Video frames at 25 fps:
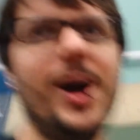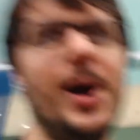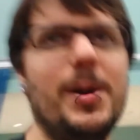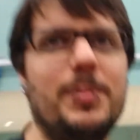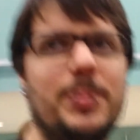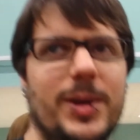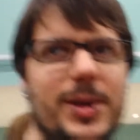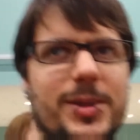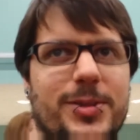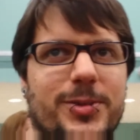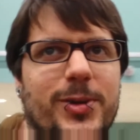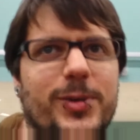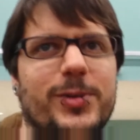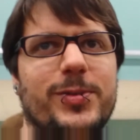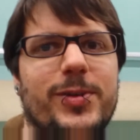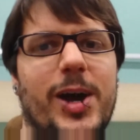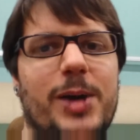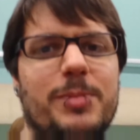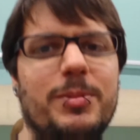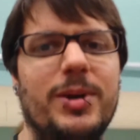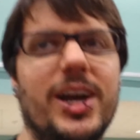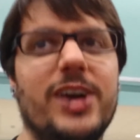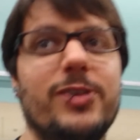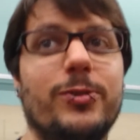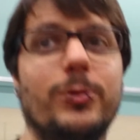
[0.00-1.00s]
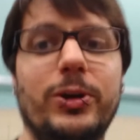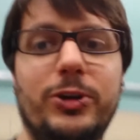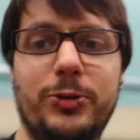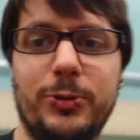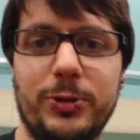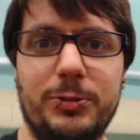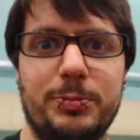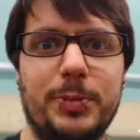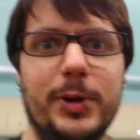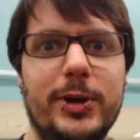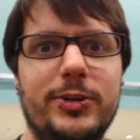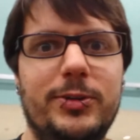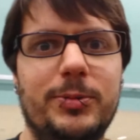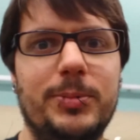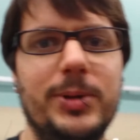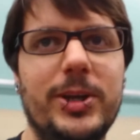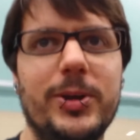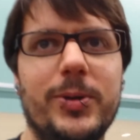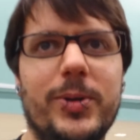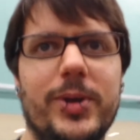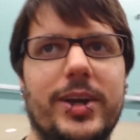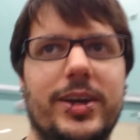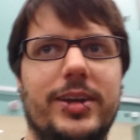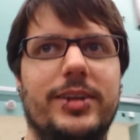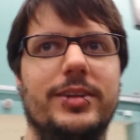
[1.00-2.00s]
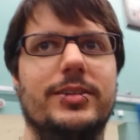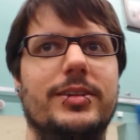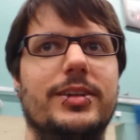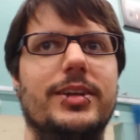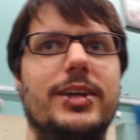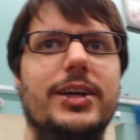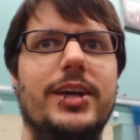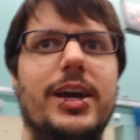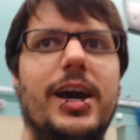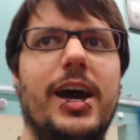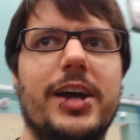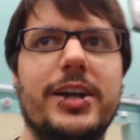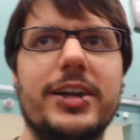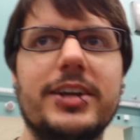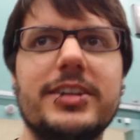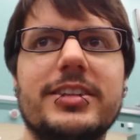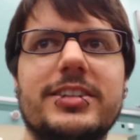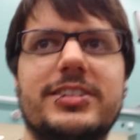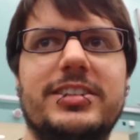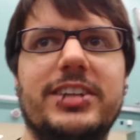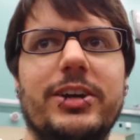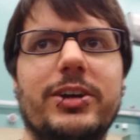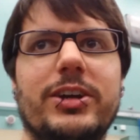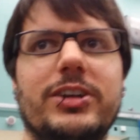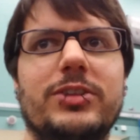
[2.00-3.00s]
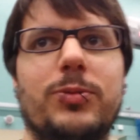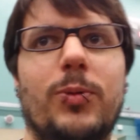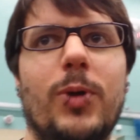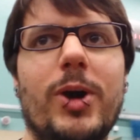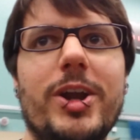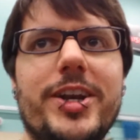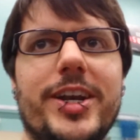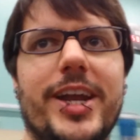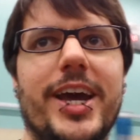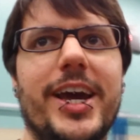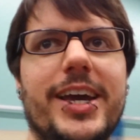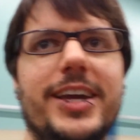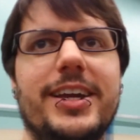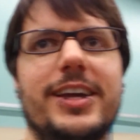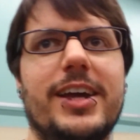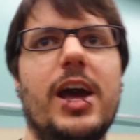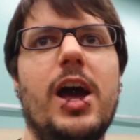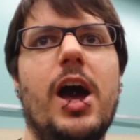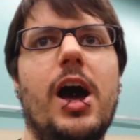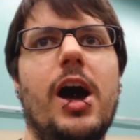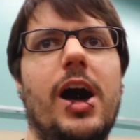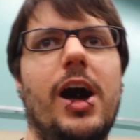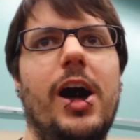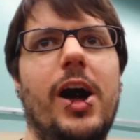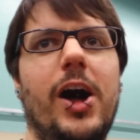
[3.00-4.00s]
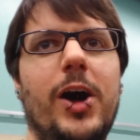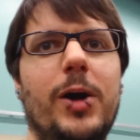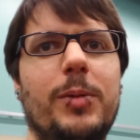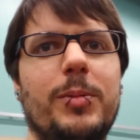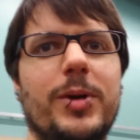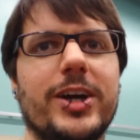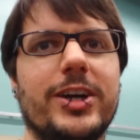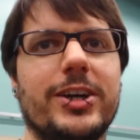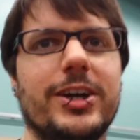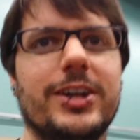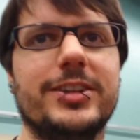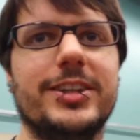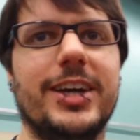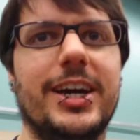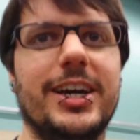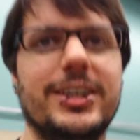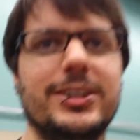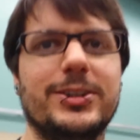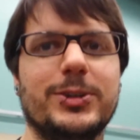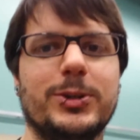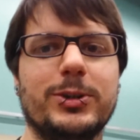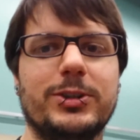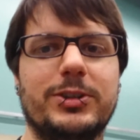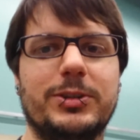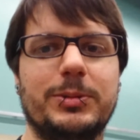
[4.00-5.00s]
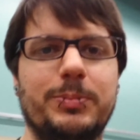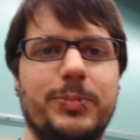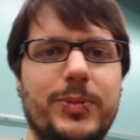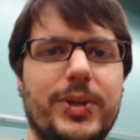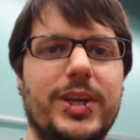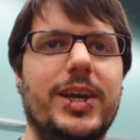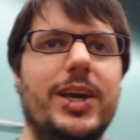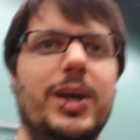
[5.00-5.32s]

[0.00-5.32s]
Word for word: our playthrough of I'm Alive, which we're supposed to be doing another series one day. Oh my god, that is awesome.